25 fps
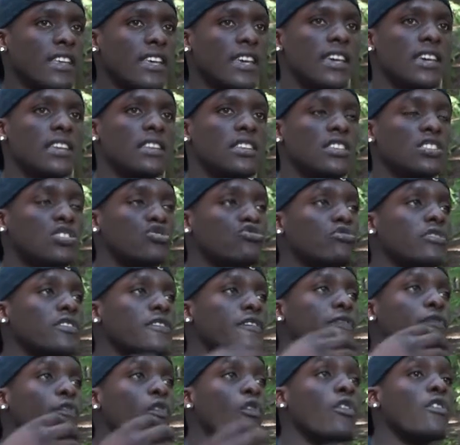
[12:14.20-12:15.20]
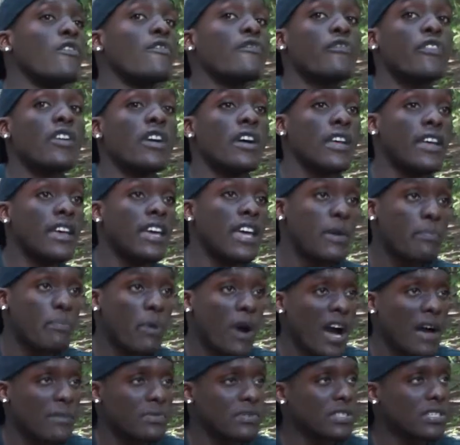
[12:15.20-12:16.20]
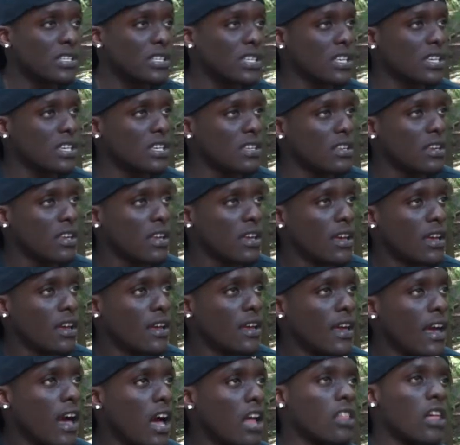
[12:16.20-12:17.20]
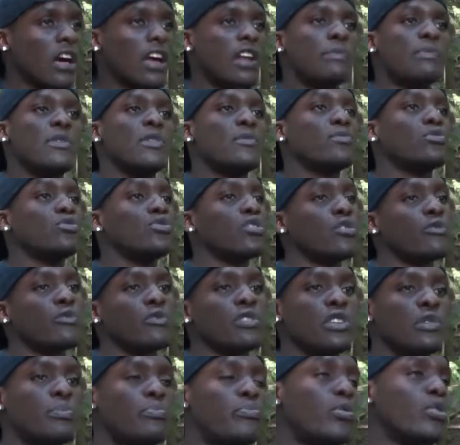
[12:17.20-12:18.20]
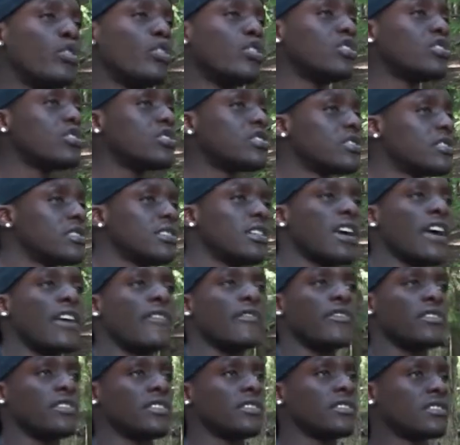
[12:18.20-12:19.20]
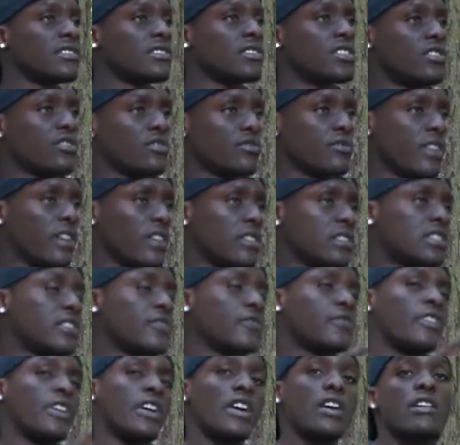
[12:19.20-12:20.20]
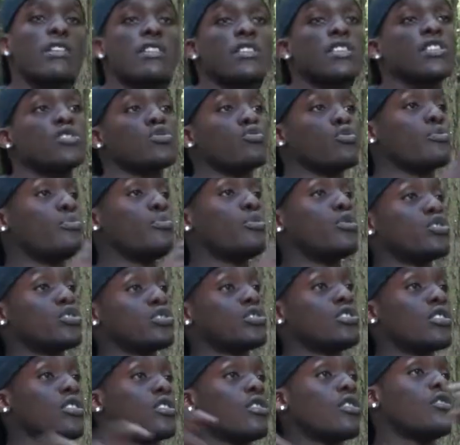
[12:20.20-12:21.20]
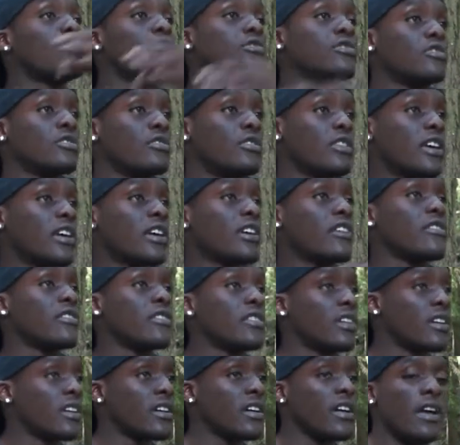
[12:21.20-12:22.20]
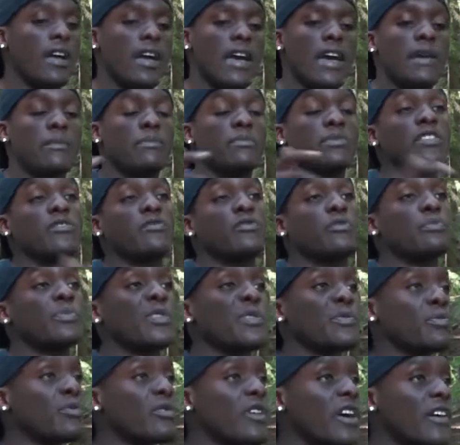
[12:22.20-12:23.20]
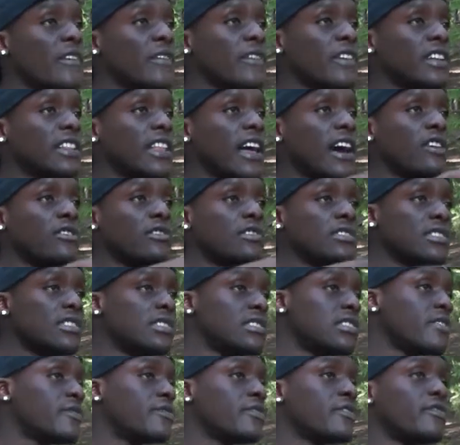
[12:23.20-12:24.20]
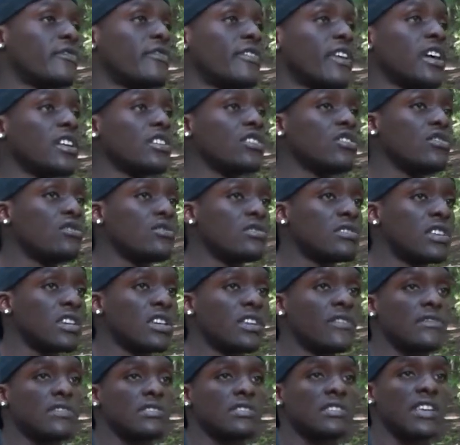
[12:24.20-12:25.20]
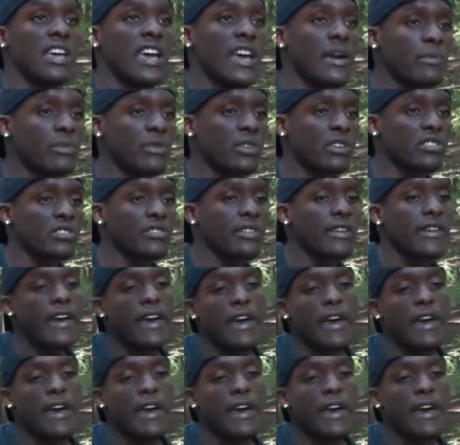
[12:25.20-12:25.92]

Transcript: industry forefront hip-hop scene, a lot of people don't really push everything that's underground. Different areas will push their own little area, and different people have clouts in different venues that have established,